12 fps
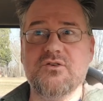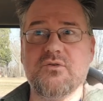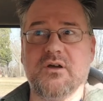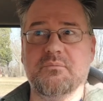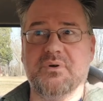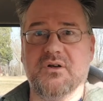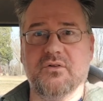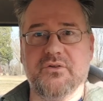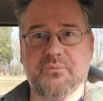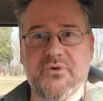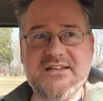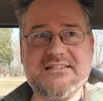you can build
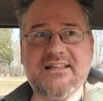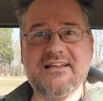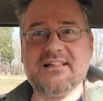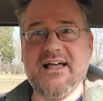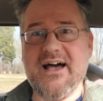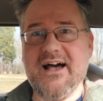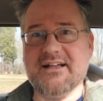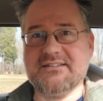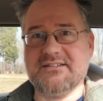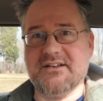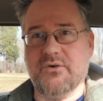a priestly class,